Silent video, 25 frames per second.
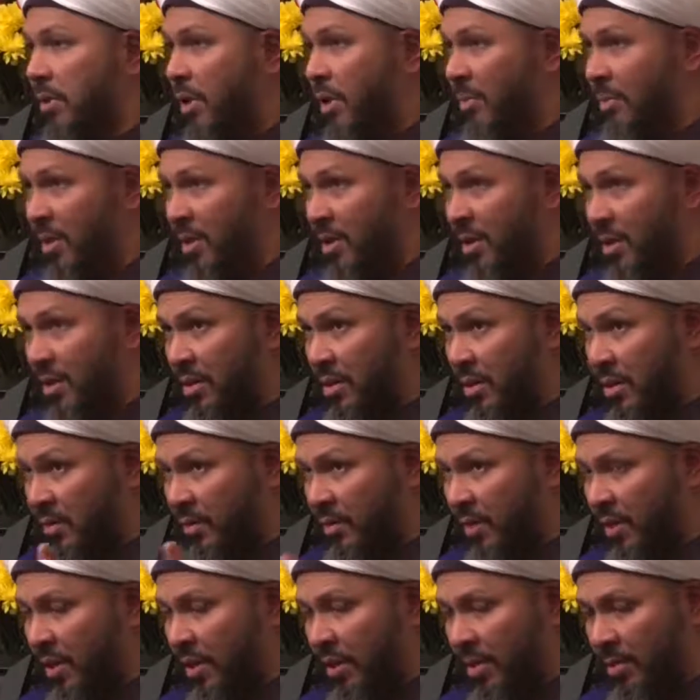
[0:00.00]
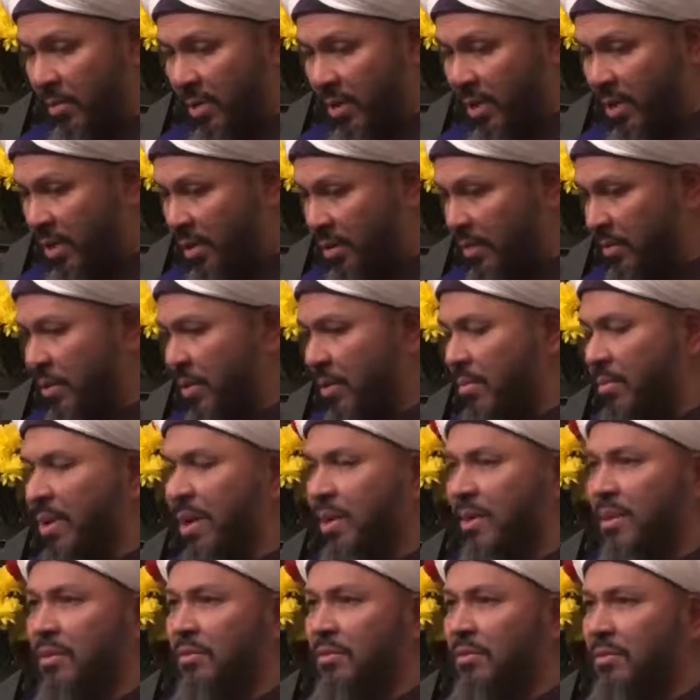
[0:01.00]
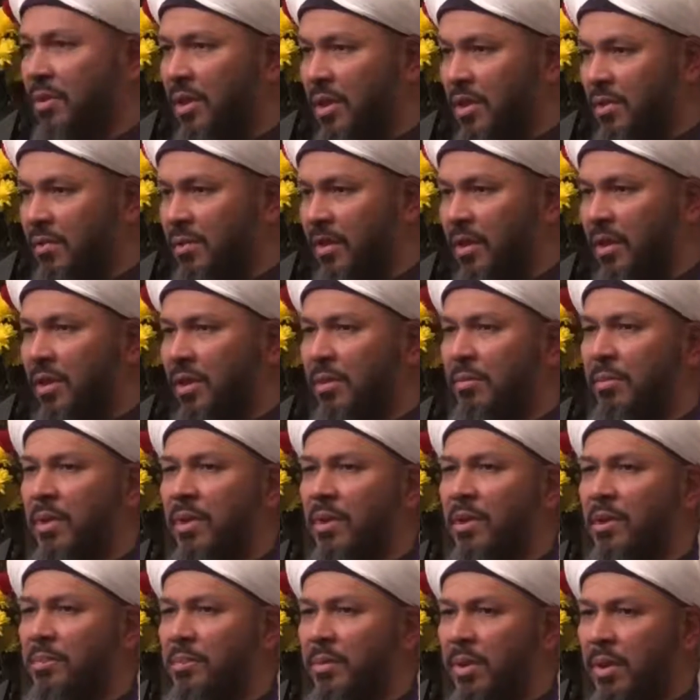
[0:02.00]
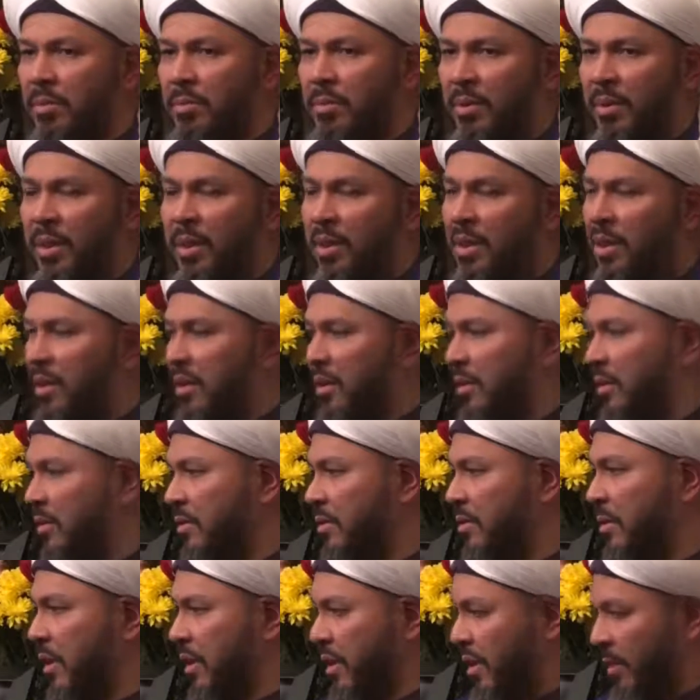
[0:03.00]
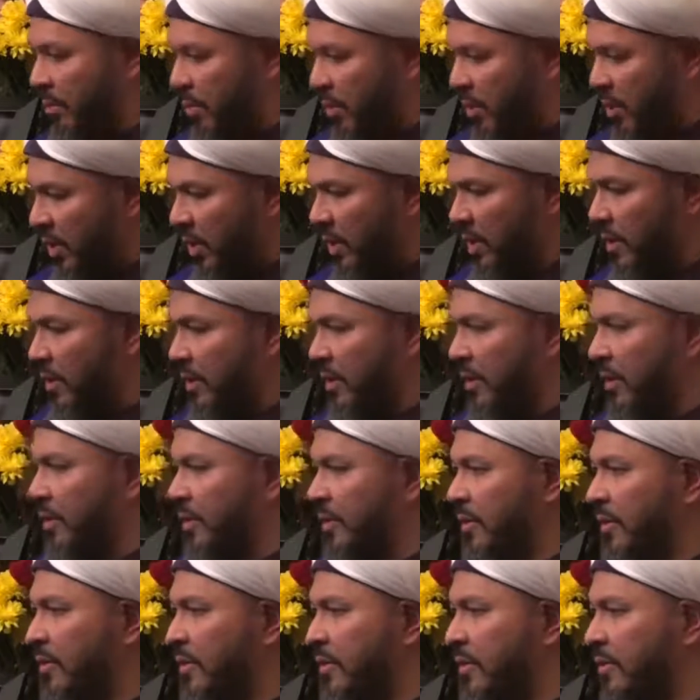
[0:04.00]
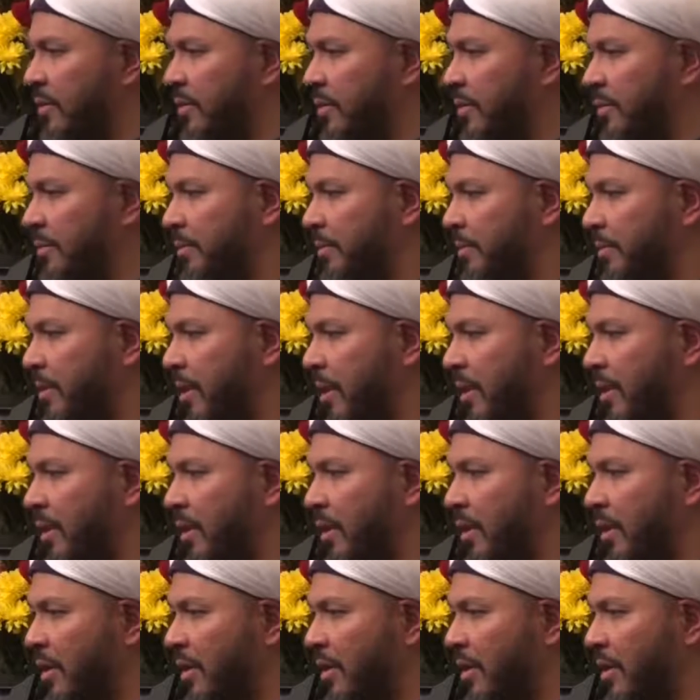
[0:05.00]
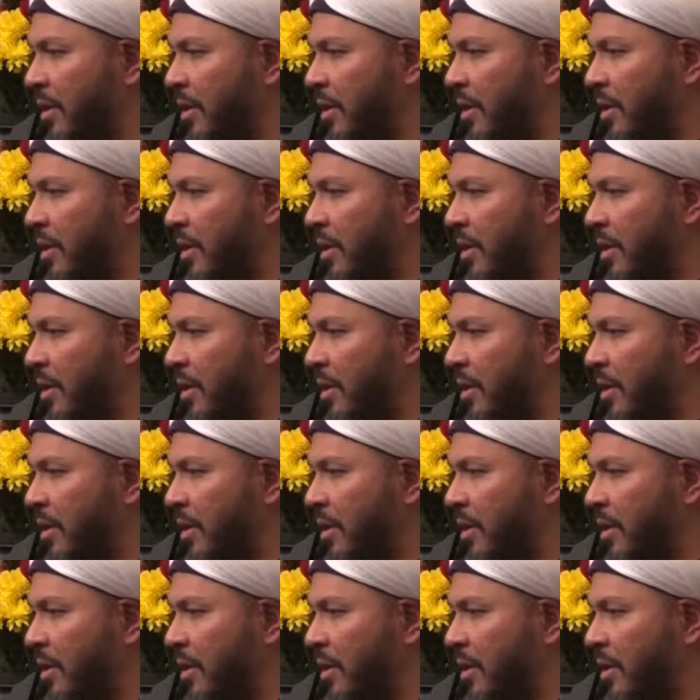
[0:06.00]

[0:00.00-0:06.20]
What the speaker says: Not because it's falling because of the month. It's falling because people are cursed and they're pulling the curses of Allah.